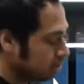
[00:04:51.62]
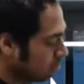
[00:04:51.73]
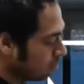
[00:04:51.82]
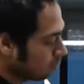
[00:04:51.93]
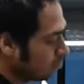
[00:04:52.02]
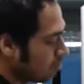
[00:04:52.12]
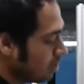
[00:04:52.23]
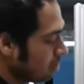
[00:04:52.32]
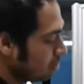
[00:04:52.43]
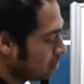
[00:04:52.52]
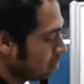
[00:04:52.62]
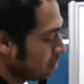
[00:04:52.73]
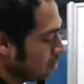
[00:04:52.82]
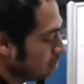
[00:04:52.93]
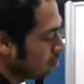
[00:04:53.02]
of 1,
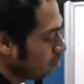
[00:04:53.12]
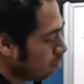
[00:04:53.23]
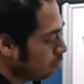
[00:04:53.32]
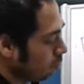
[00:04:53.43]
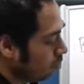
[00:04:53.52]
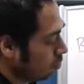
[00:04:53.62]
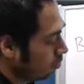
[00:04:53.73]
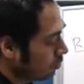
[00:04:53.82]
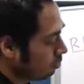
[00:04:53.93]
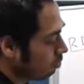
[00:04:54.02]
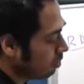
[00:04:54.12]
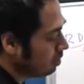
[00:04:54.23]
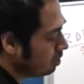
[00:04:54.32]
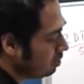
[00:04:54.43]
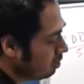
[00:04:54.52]
2,
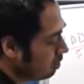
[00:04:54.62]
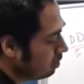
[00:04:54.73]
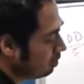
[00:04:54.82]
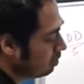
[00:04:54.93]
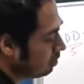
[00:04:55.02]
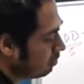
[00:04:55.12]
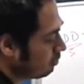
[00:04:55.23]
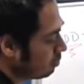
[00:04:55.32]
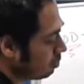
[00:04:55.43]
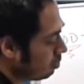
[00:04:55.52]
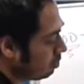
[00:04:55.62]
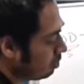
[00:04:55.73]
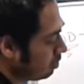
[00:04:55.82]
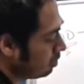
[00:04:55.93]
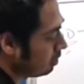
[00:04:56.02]
3, 4,
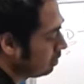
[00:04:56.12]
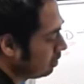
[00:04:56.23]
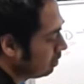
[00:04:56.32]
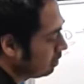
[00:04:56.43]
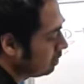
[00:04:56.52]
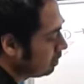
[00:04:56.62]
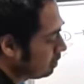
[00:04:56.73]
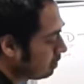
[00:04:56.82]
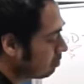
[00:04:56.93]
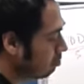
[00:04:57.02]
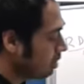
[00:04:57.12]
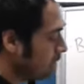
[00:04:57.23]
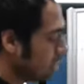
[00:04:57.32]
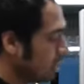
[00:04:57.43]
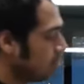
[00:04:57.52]
and
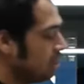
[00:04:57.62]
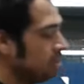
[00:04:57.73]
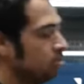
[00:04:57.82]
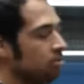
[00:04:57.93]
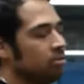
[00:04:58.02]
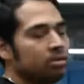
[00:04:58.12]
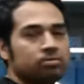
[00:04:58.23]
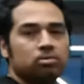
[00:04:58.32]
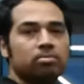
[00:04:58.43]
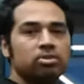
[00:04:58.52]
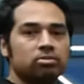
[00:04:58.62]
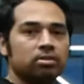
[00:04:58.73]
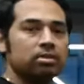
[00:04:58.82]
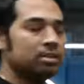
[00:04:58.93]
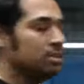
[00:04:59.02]
we apply some transformation
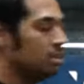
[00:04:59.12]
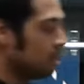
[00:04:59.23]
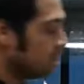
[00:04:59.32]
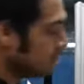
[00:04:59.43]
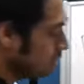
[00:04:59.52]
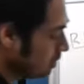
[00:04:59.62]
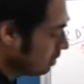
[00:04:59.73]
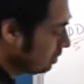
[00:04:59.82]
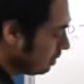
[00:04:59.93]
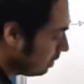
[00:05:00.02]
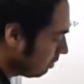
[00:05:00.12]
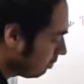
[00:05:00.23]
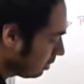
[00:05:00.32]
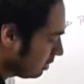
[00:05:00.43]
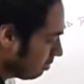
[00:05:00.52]
in this data. Like
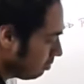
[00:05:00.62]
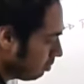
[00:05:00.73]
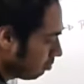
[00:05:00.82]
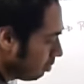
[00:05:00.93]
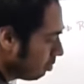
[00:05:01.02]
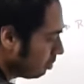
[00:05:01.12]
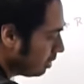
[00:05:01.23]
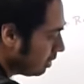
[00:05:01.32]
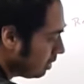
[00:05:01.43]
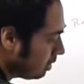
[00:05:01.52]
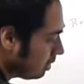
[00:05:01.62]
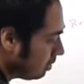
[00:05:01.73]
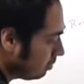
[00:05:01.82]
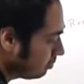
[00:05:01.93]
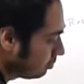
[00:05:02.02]
for example, we're
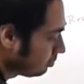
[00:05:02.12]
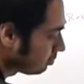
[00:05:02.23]
gonna